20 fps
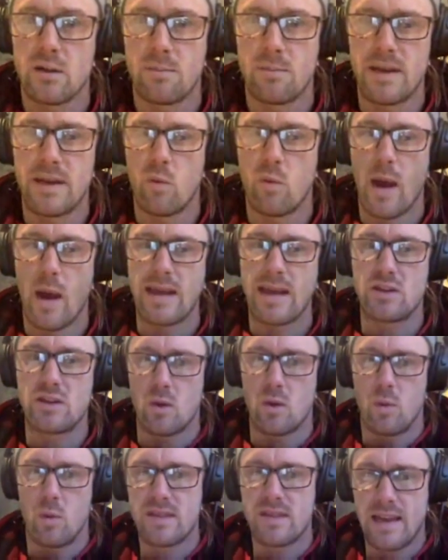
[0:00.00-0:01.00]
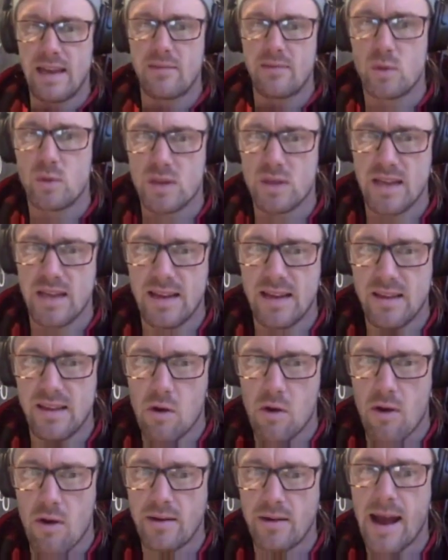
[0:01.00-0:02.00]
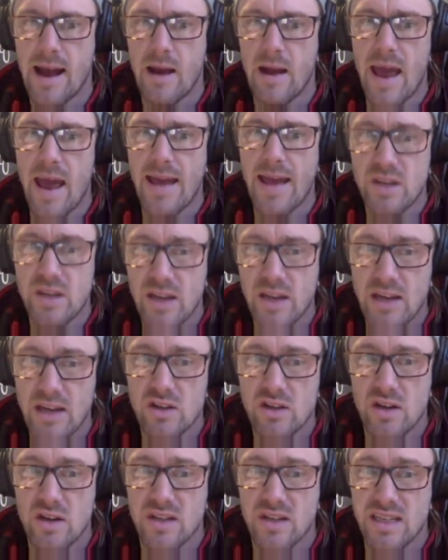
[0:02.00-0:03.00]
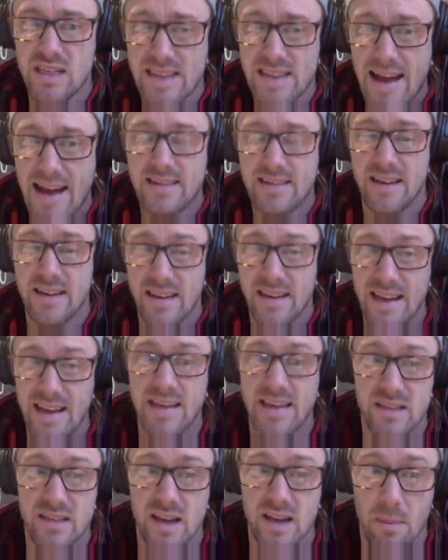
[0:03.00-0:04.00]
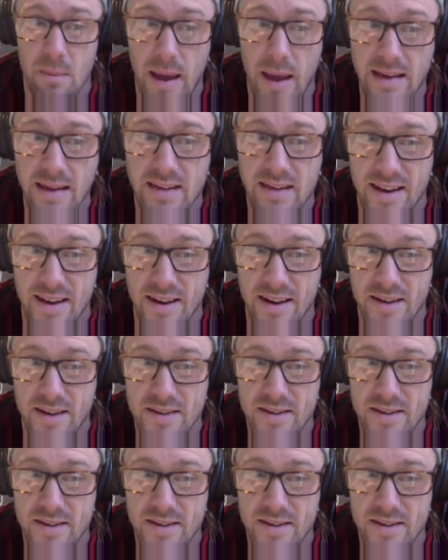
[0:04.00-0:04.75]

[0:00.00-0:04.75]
bit of weight on what David was saying there around how education understanding is a painkiller.